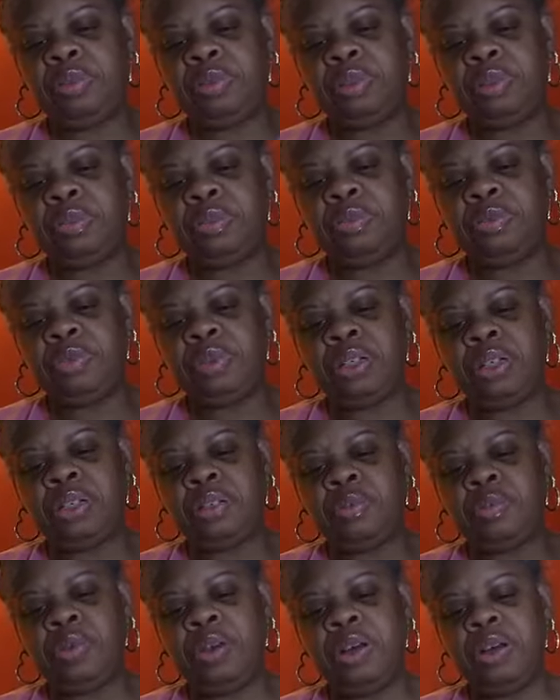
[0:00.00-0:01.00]
that the
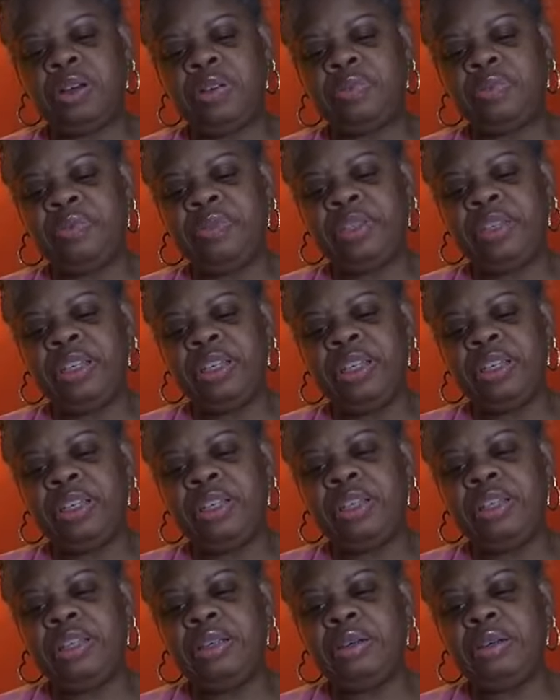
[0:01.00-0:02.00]
person wanted. Well,
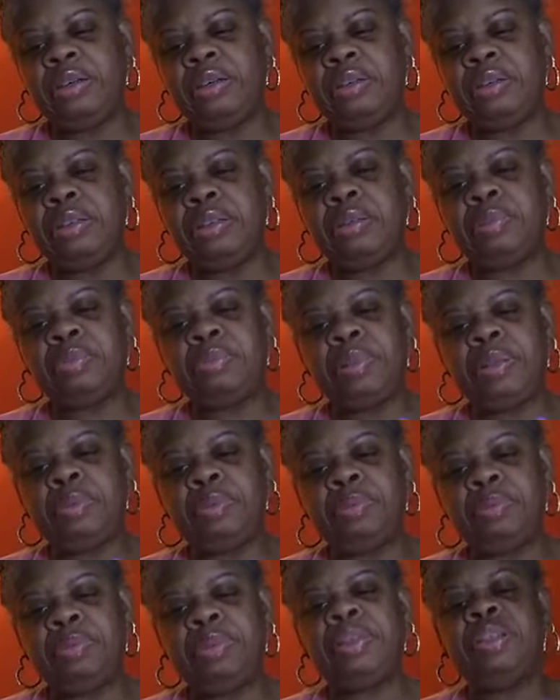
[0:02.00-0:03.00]

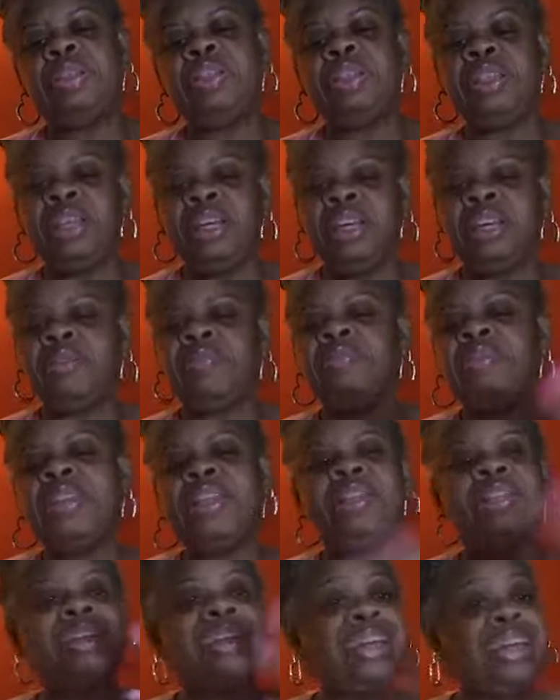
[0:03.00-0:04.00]
the
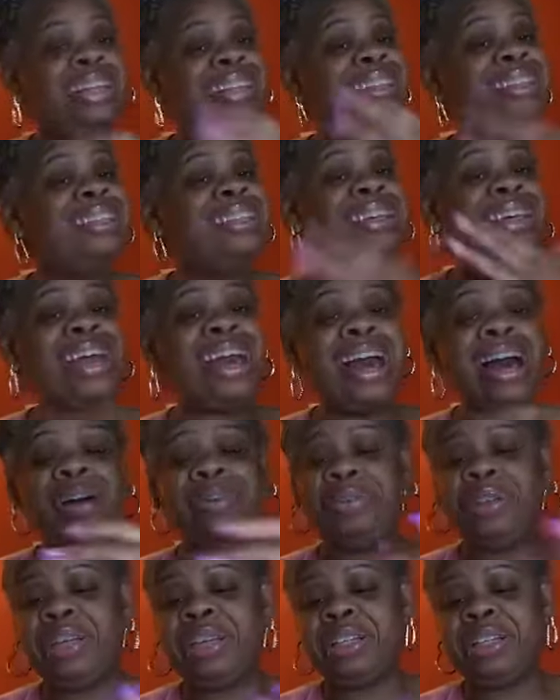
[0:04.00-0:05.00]
thing, the
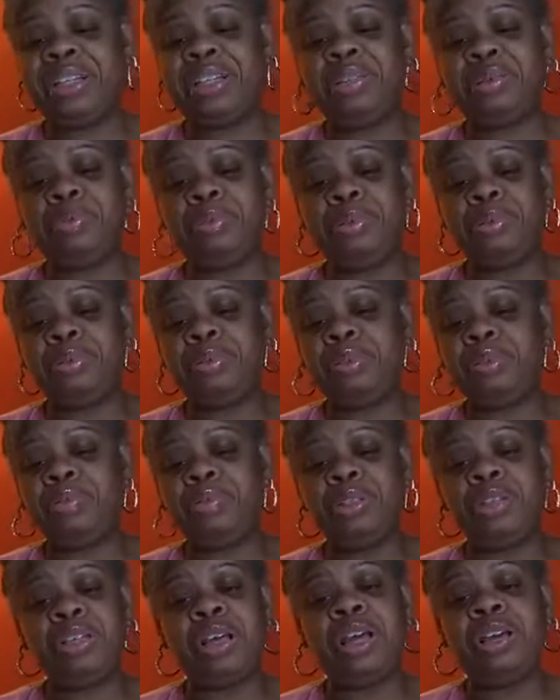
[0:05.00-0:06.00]
cow neck that
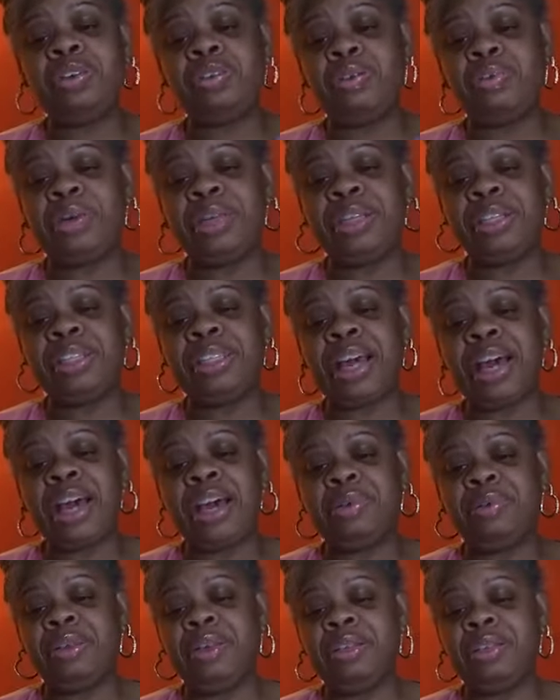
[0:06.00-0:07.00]
the person wanted. Y'all know
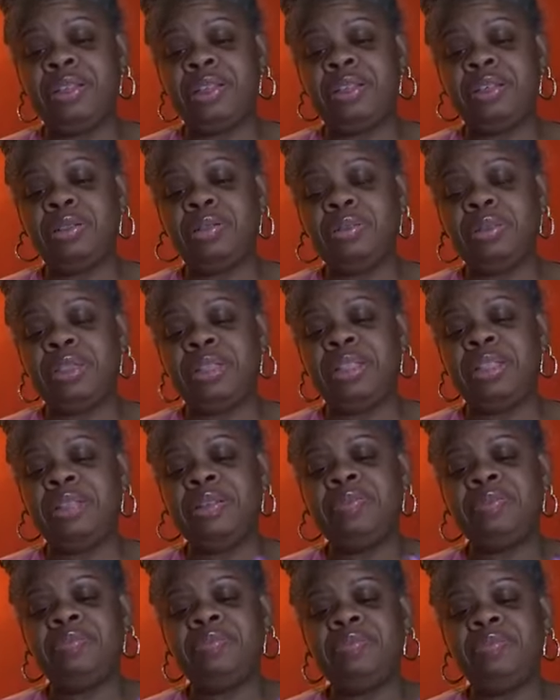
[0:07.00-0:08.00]
I'm getting tired. I'm getting
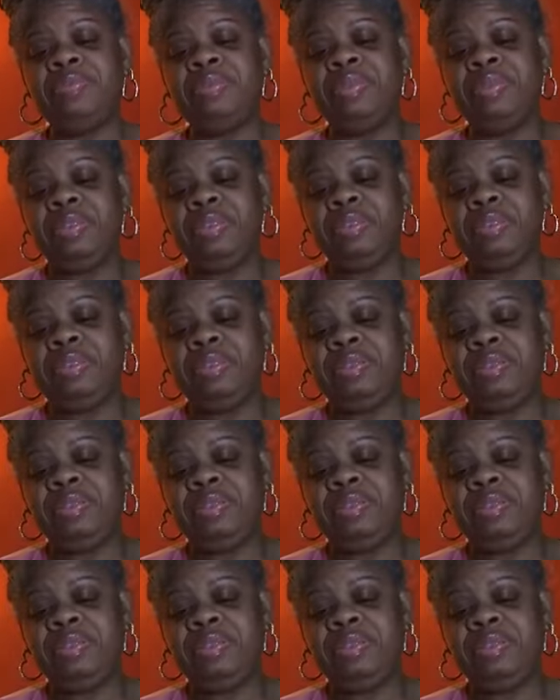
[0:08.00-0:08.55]
tongue twisted.